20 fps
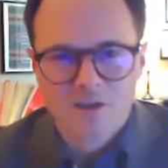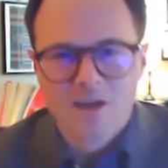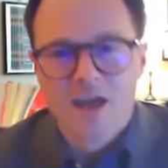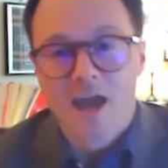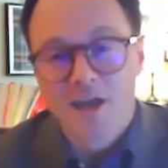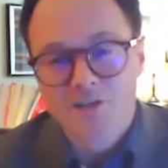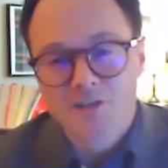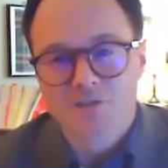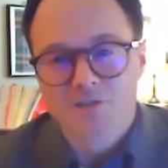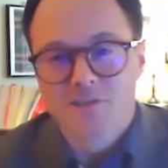
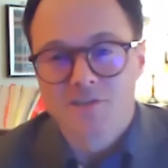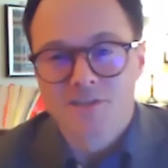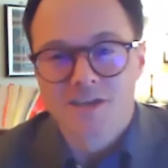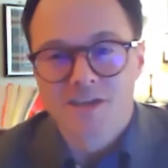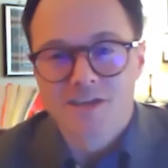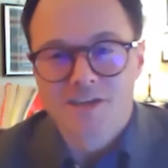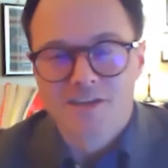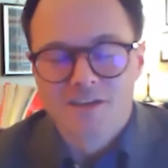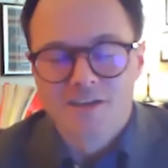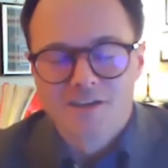Actually,
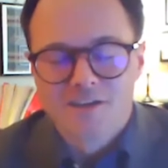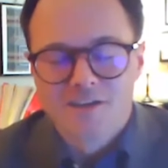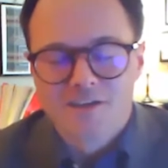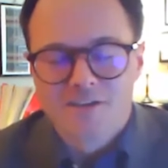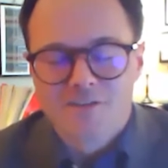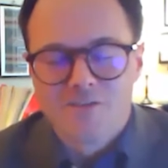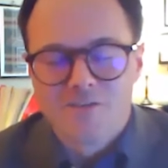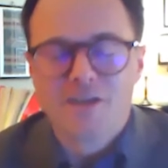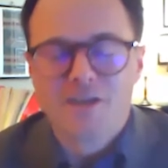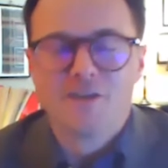
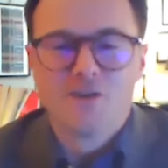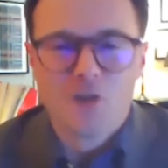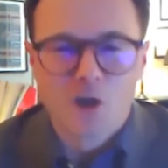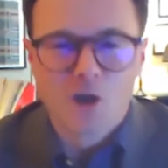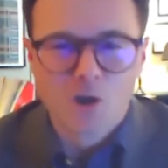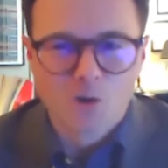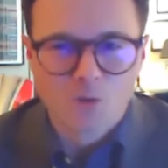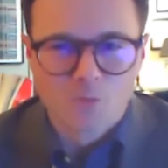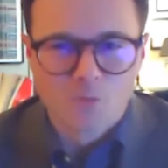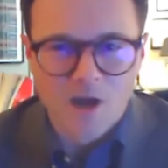they
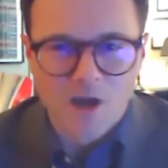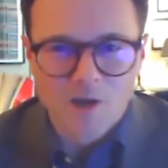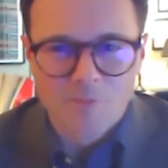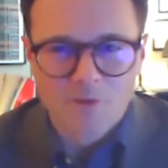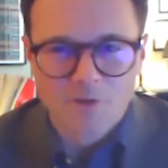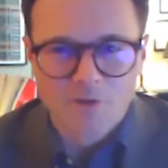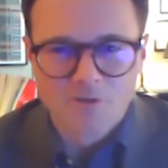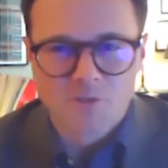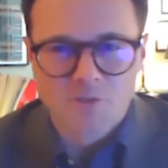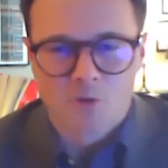know my
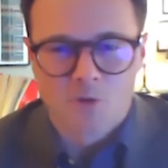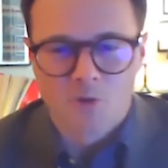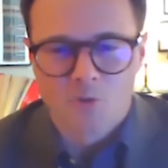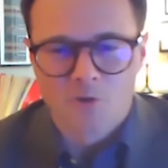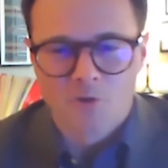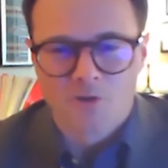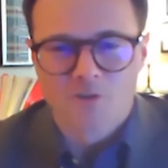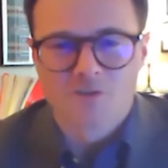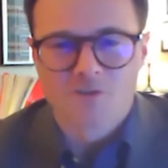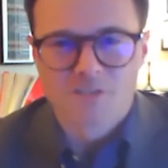peer support
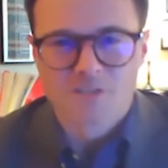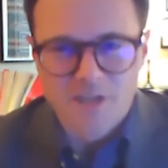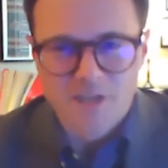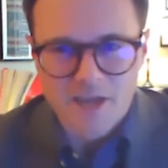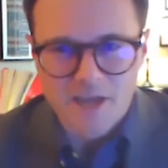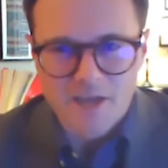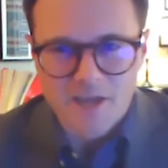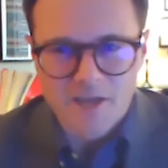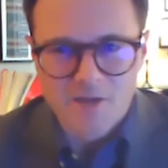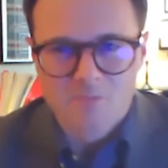worker's
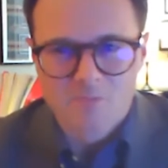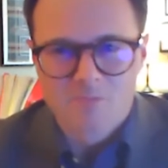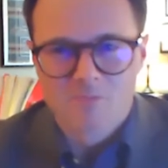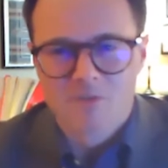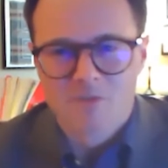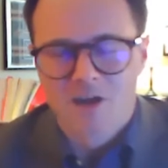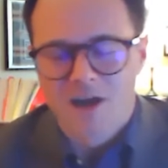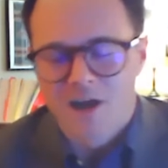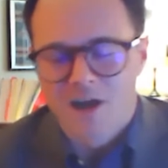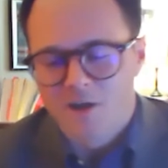name,
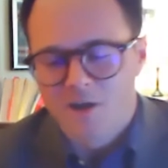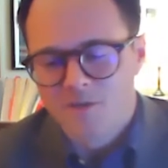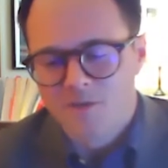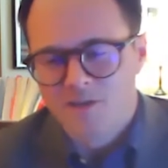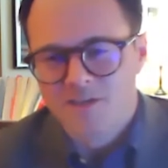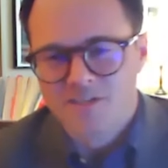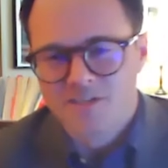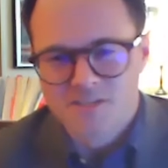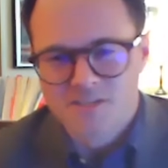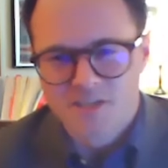
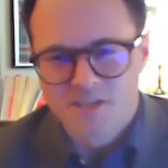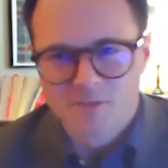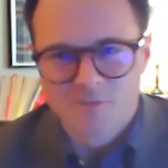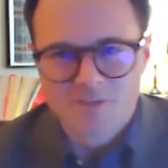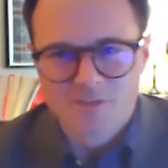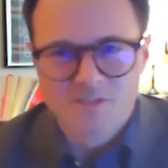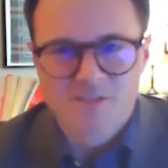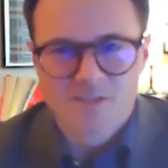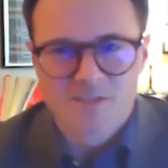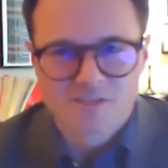and his name
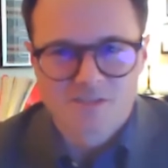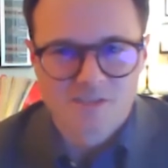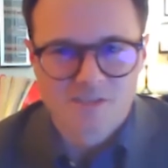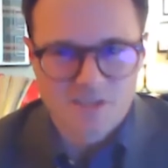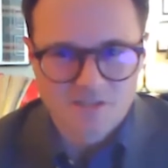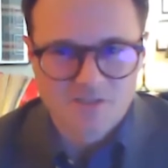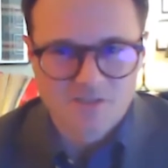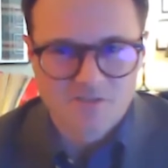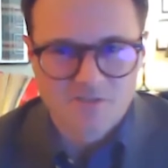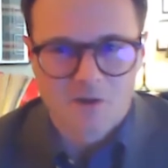is
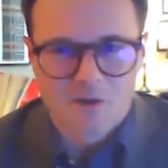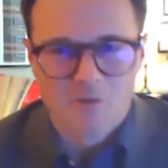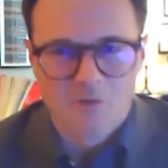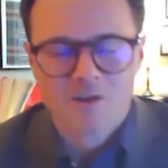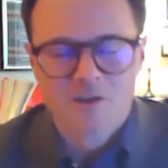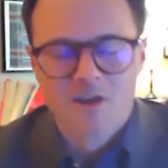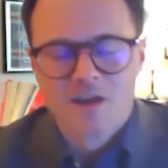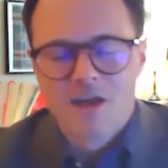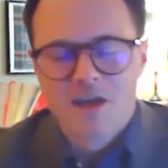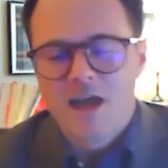Sixto,
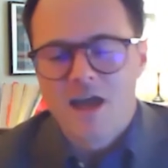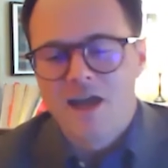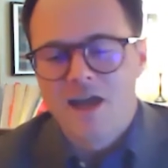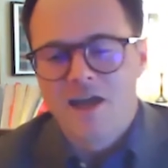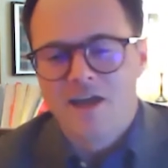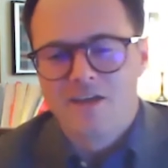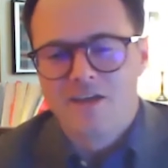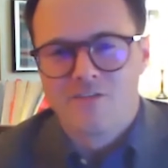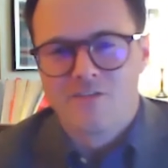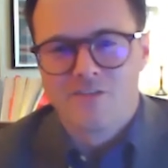
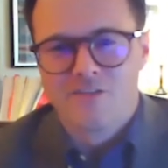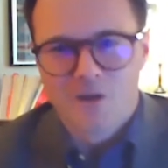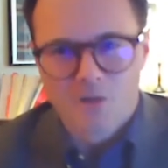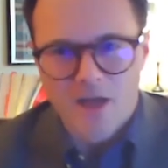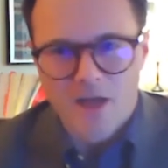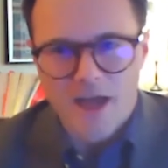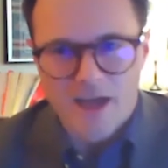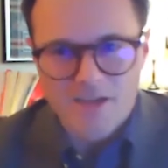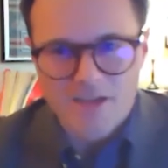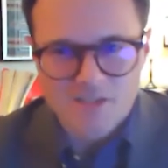and they'll
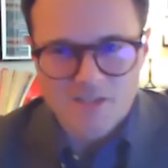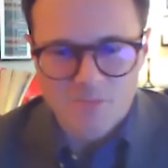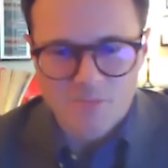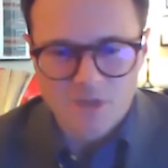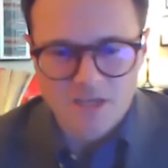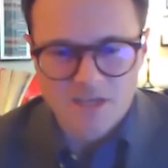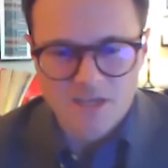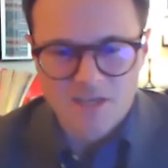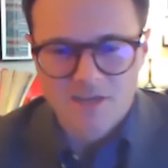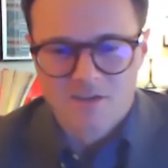ask
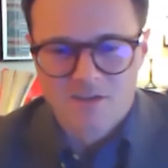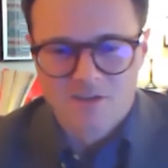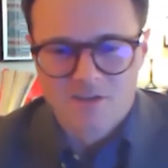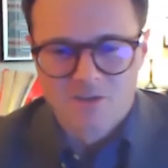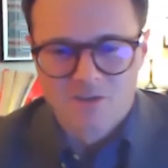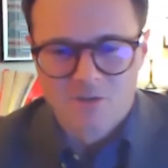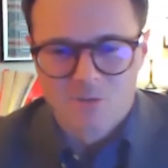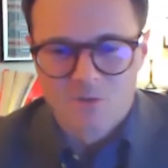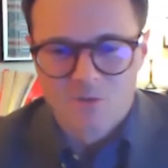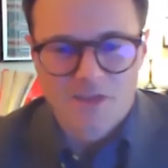me
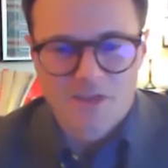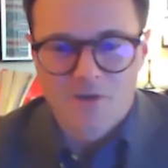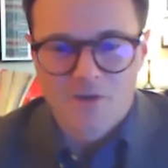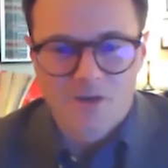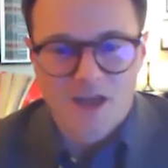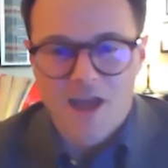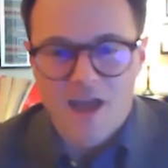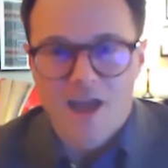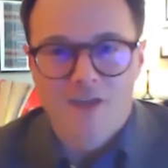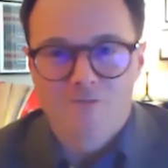
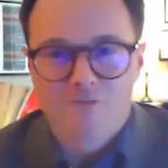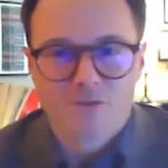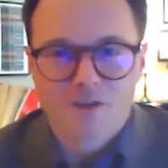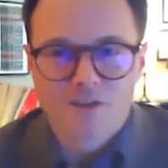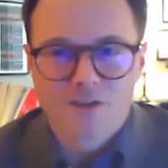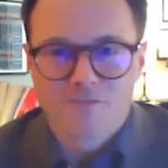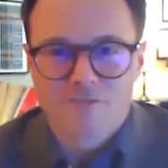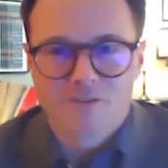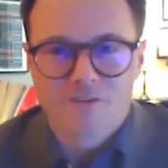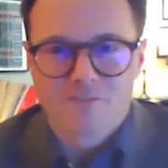without ever
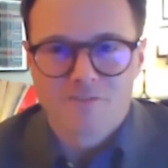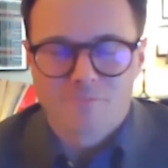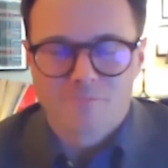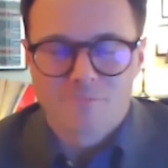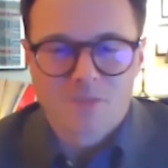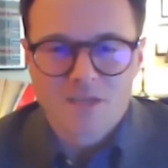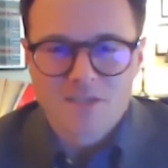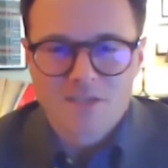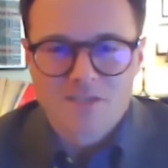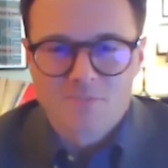even
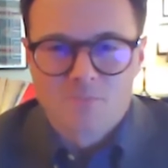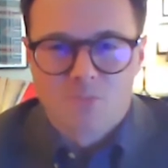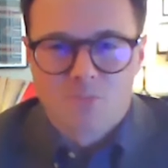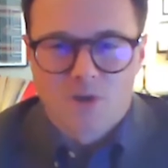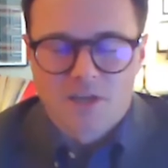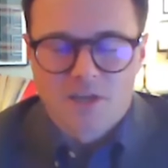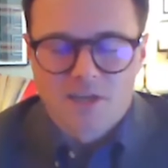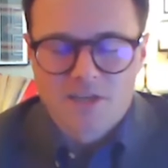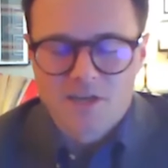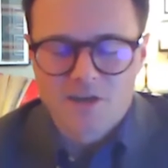me
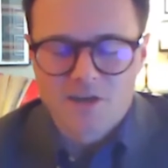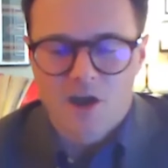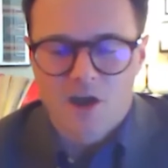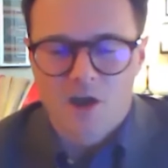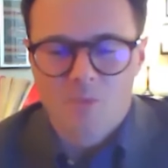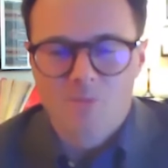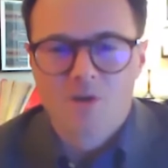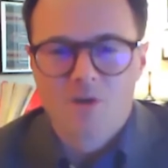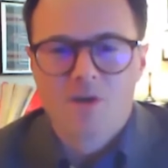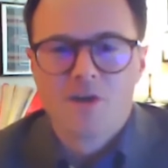bringing it
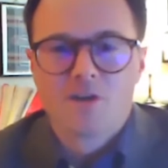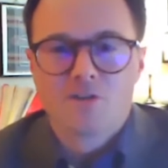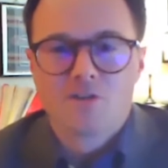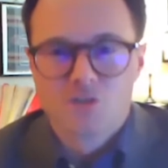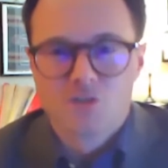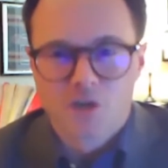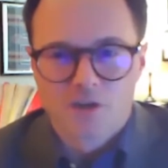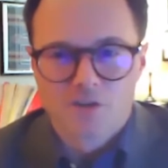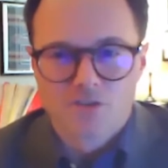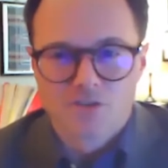up,
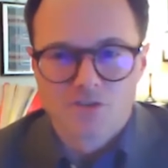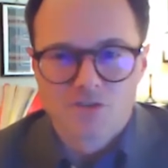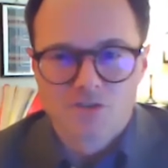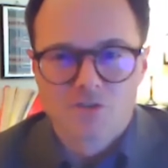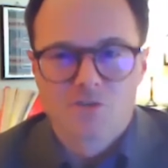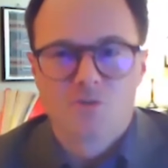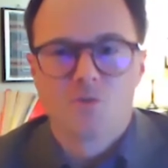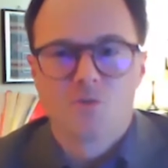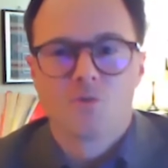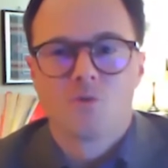"Judge,
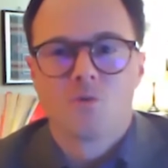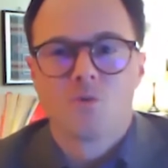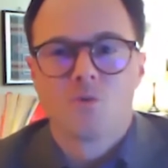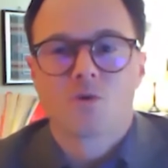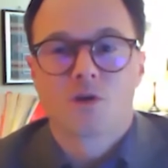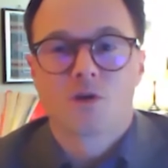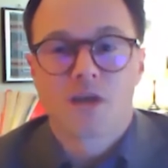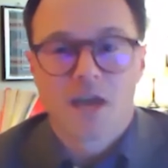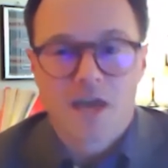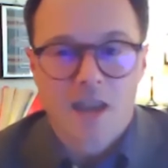
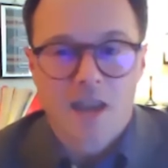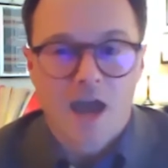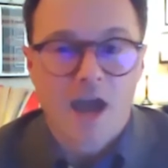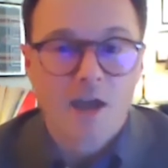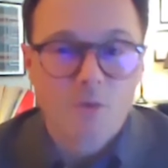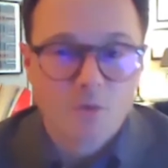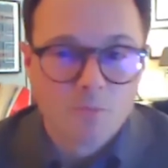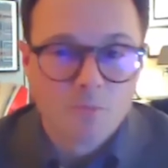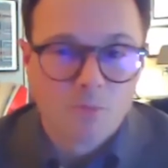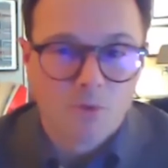can I
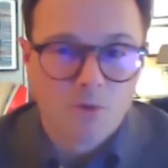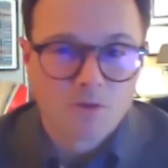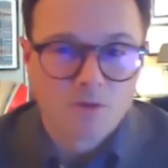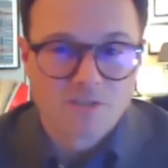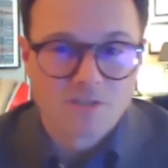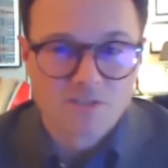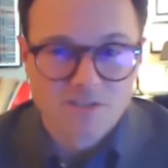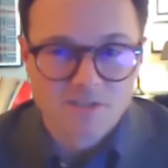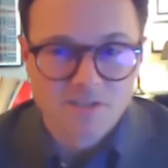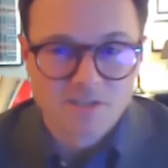report
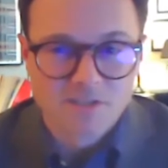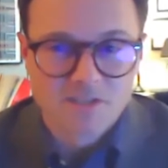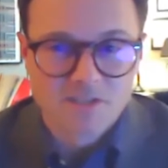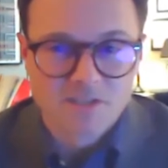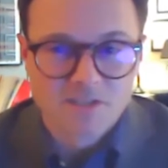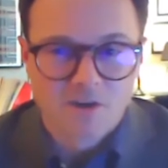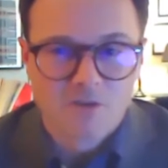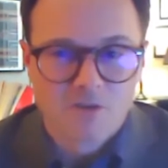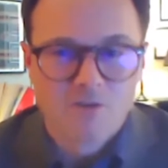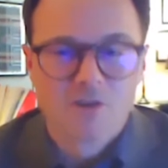to
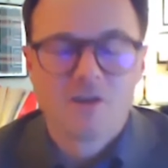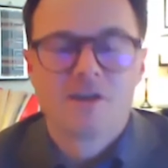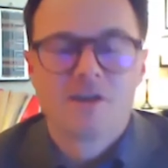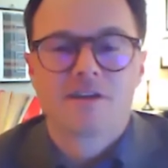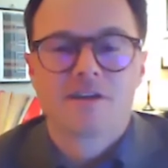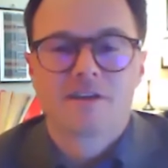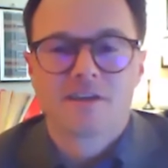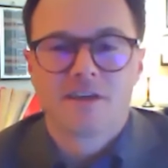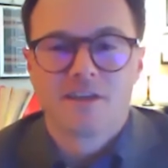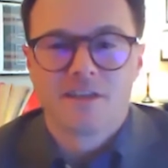Sixto?
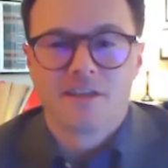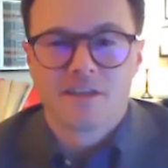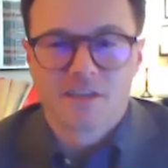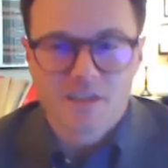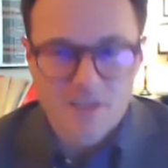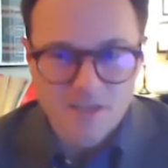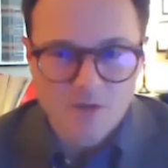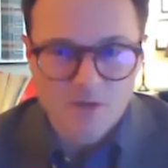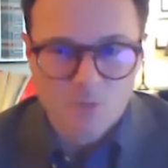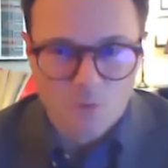Can
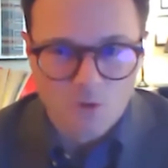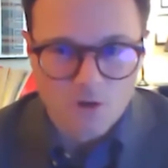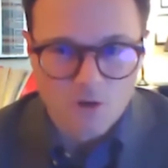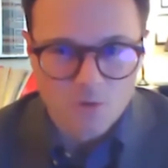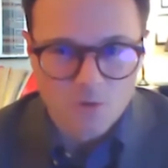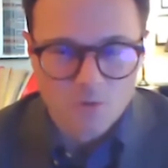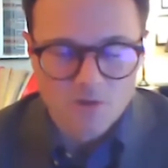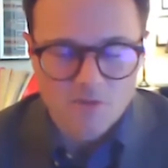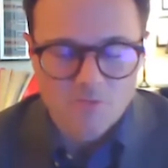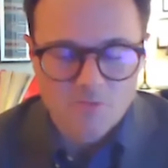he
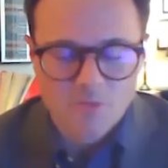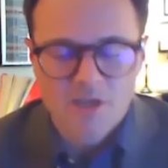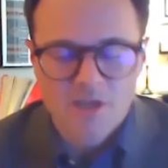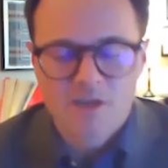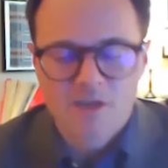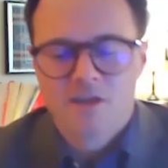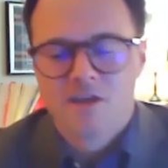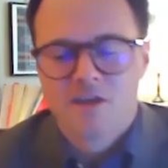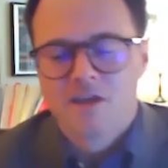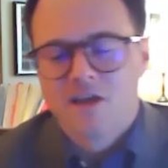work with me?"